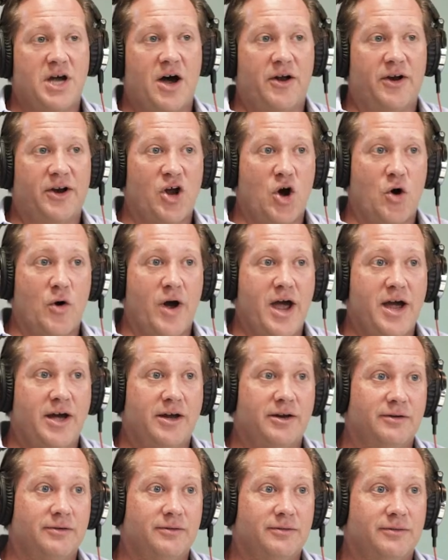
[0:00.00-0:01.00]
The meltdown in
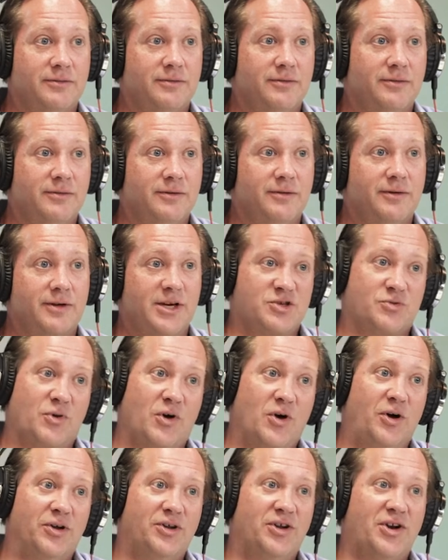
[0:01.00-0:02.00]
08? Yeah, because we're
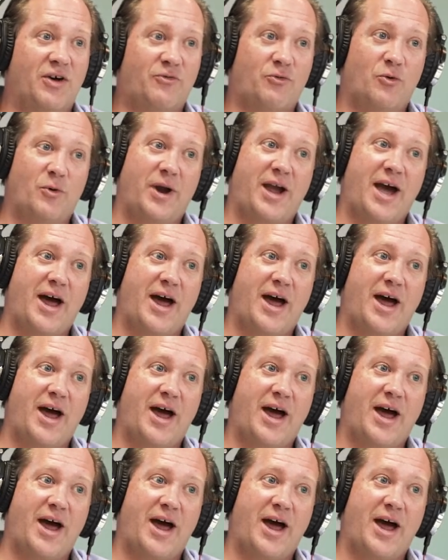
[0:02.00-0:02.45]
old enough. We